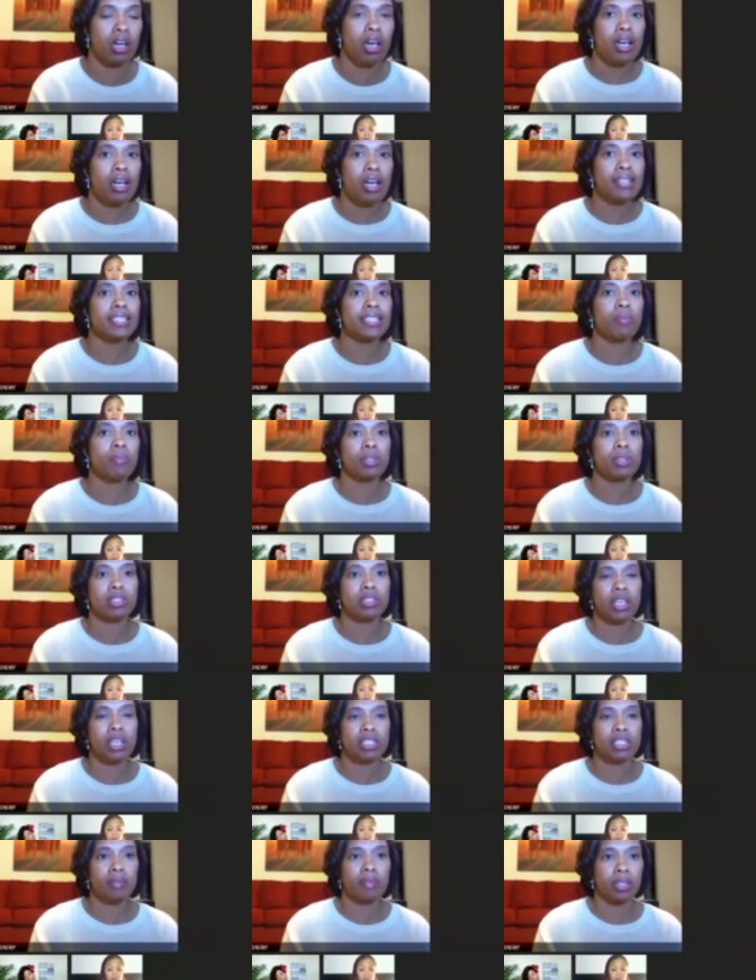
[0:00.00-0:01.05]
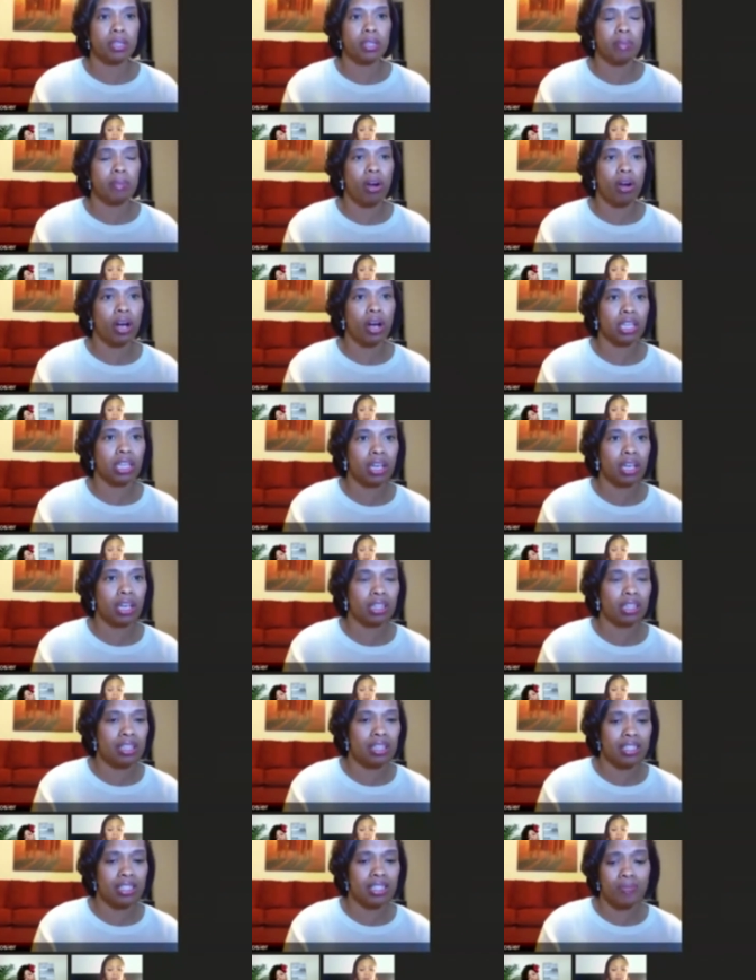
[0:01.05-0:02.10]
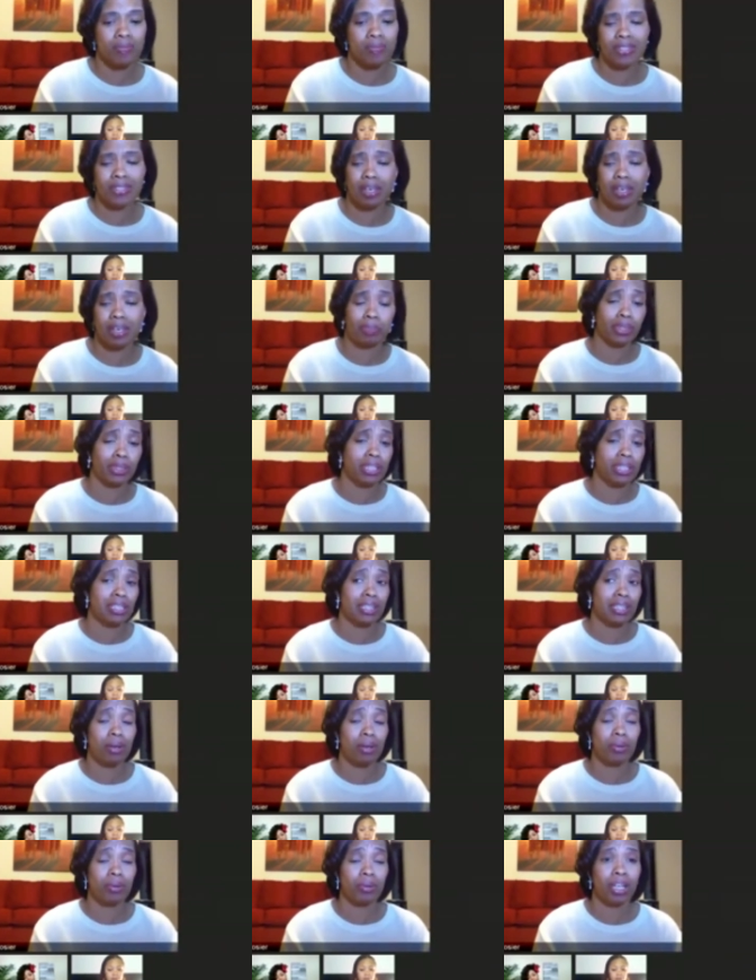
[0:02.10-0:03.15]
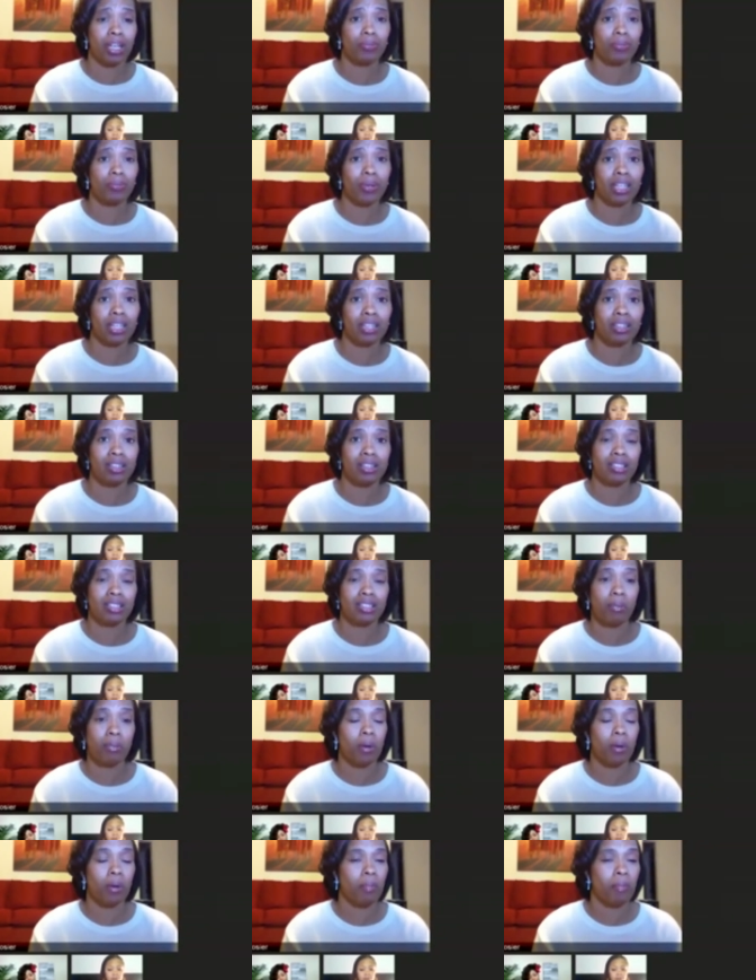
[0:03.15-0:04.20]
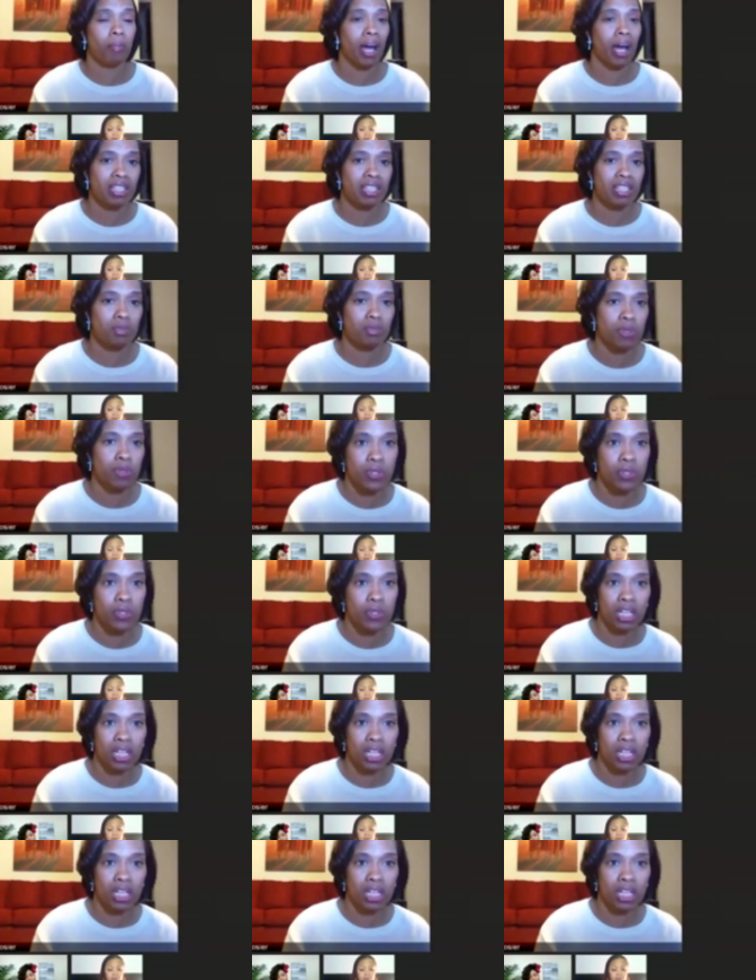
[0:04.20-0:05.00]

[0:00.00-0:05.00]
And someone said something about R. Kelly, and someone said, "Please, I don't care what he does. I'm gonna buy his music.